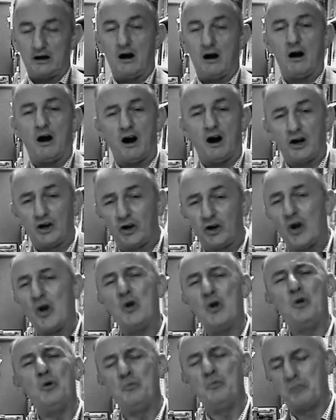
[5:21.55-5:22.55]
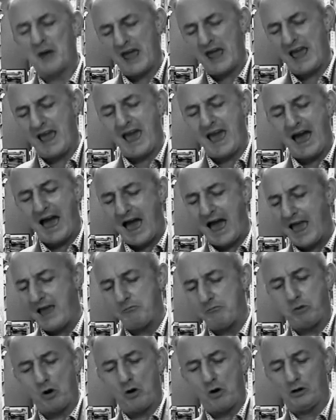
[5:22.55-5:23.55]
Her two big
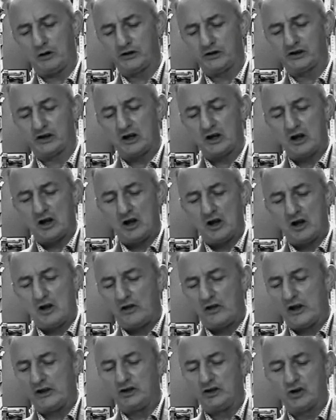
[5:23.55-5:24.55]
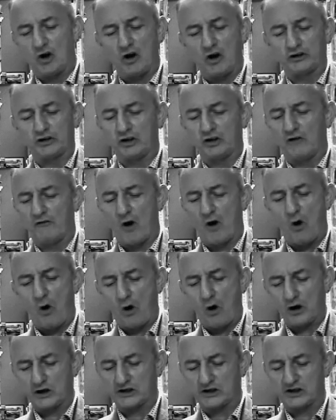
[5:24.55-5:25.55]
eyeballs, the daughter of a
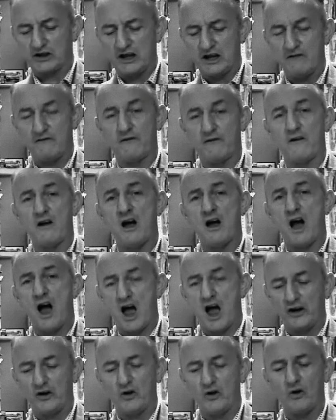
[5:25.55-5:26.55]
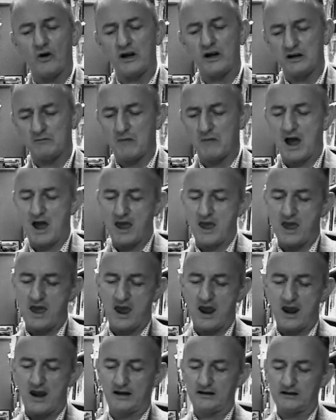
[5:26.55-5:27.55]
horse thief, annoying my
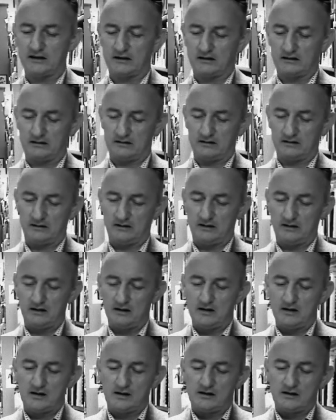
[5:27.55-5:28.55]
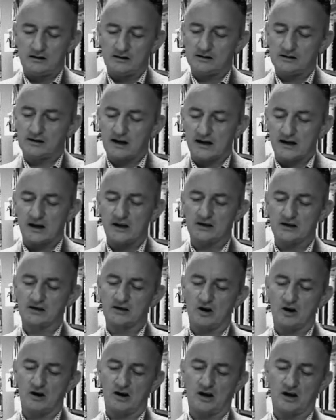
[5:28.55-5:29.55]
head. Sick of the
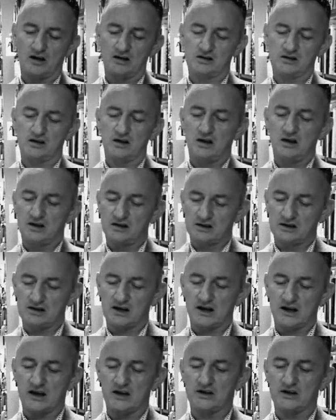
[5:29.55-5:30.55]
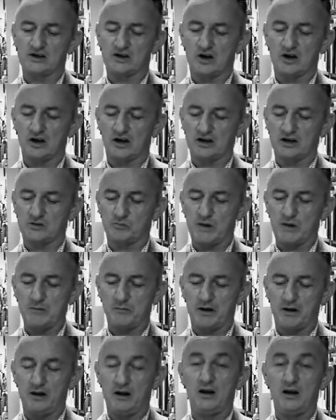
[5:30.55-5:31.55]
circus, sick of the circus
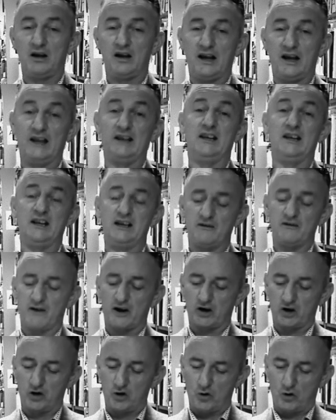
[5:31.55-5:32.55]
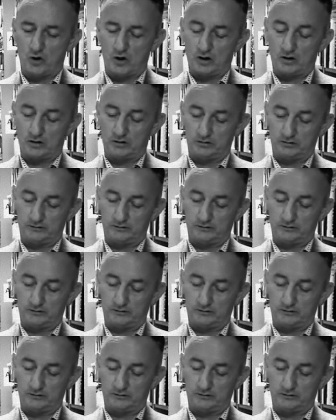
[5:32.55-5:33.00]
people, in need of a cure.